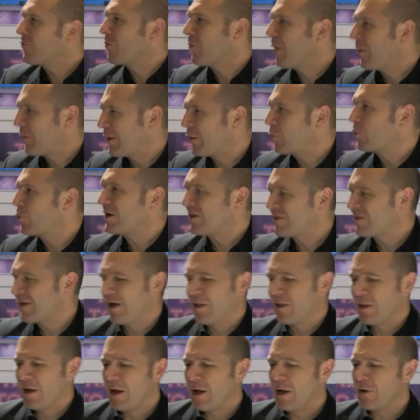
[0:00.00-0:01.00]
might be, a
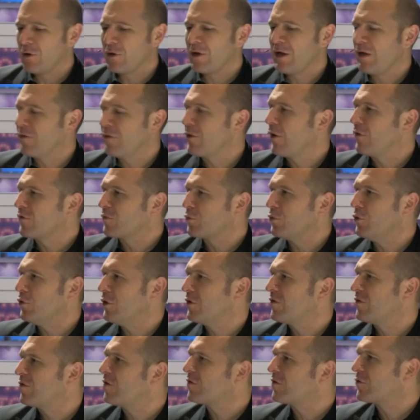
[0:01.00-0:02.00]
retailer, and you hear those
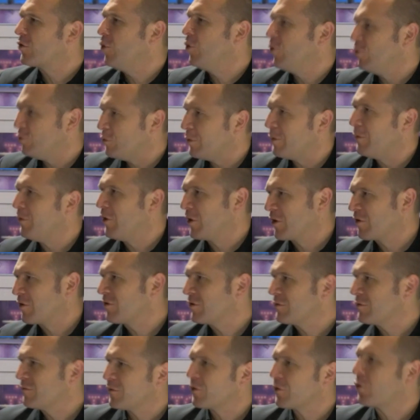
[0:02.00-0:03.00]
words, this call will be
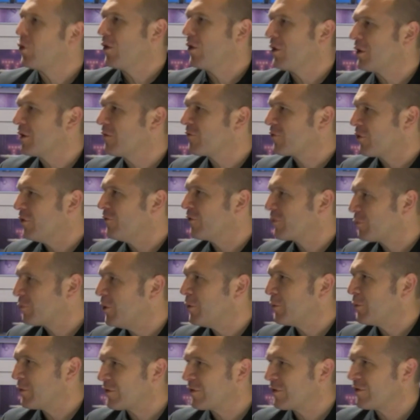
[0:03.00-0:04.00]
monitored for quality of service
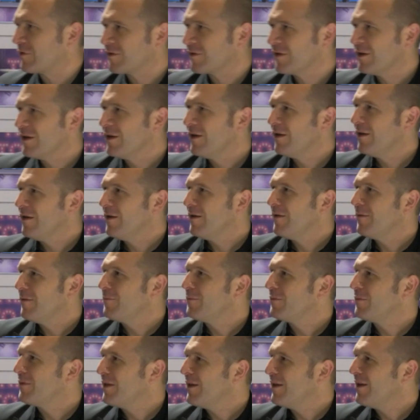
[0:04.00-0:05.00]
purposes. oh, if only
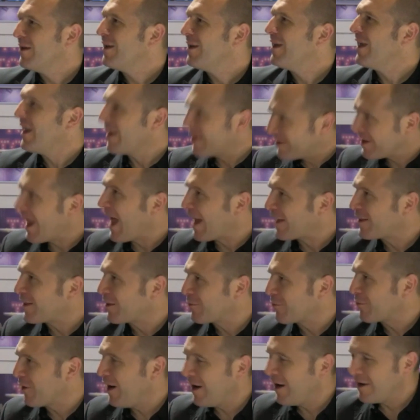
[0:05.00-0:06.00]
they would. Exactly
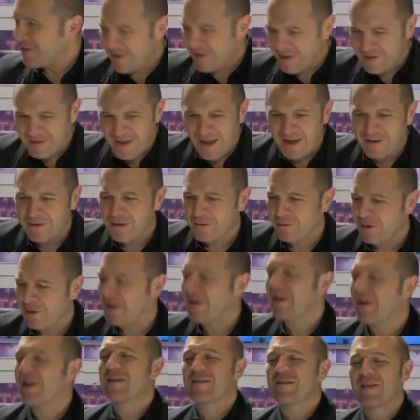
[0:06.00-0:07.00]
yes, right. exactly
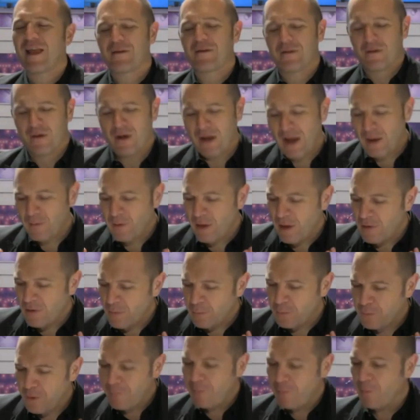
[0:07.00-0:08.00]
right. Would. Exactly right. And, and the
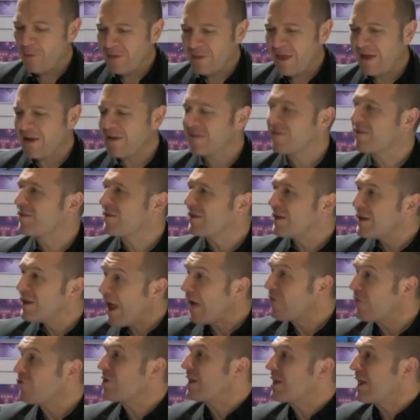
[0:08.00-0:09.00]
problem with that is, is that it
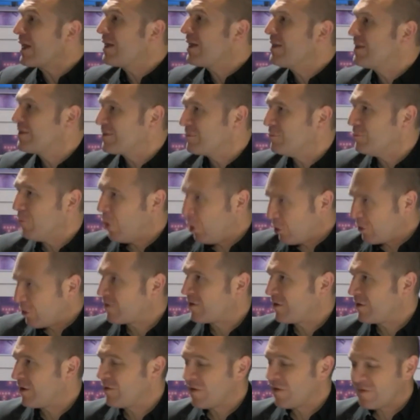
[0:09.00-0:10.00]
actually is
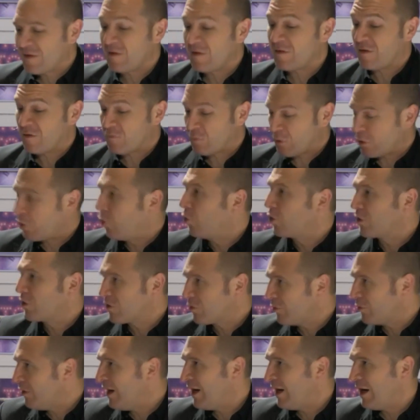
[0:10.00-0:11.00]
monitored in the sense it's recorded
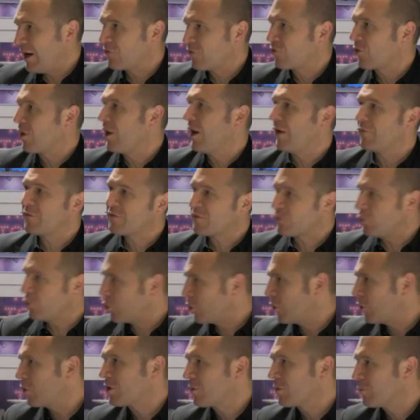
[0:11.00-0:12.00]
to a hard drive,
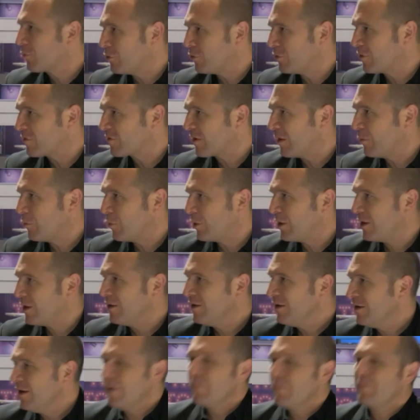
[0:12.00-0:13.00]
stored on a computer somewhere.
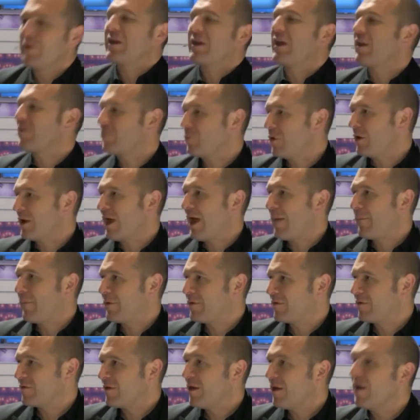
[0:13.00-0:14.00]
But guess what
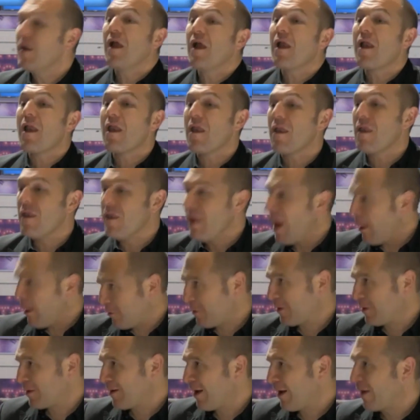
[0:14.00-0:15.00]
happens?
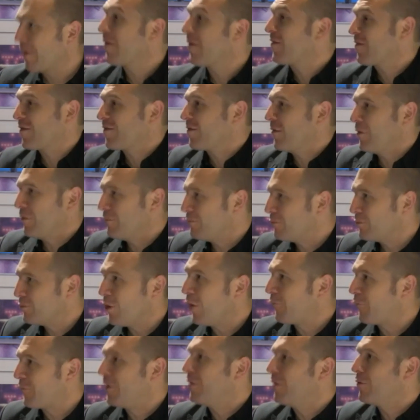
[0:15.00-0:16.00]
nothing. Unless there's a,
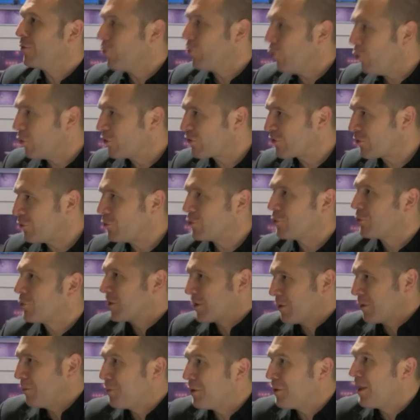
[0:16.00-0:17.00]
often a lawsuit or a
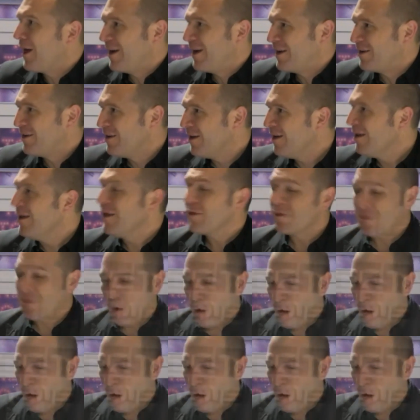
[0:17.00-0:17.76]
complaint, right, right.